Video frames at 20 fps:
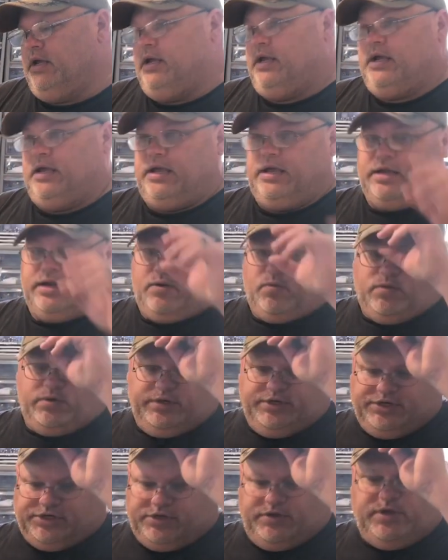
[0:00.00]
and I wanted
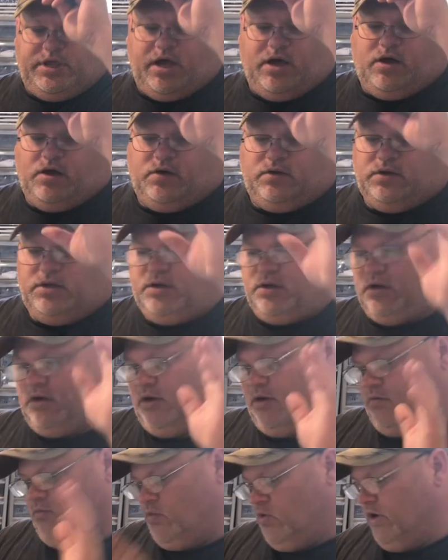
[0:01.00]
to show y'all
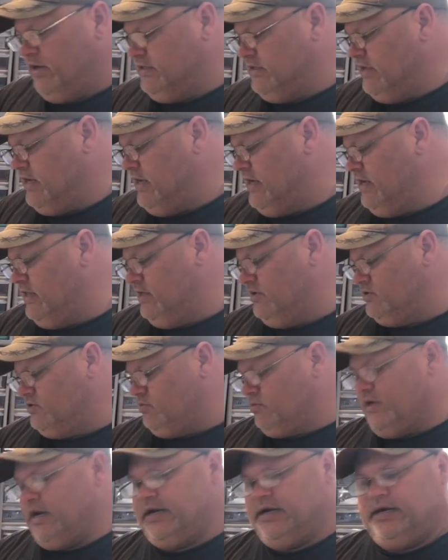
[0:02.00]
uh, one today that's
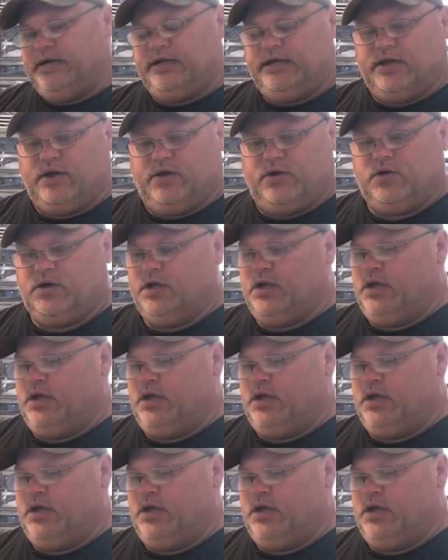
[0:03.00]
ready to go.